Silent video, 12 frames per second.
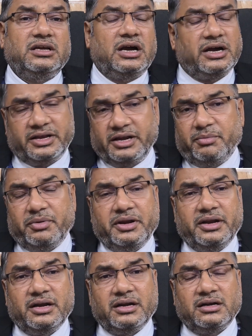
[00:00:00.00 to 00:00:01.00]
agreed
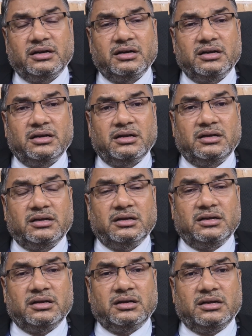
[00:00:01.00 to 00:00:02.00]
period.
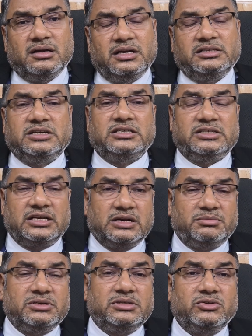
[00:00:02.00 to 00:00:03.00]
In such
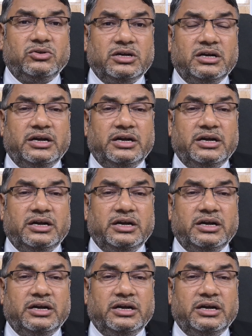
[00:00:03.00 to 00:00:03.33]
circumstances, you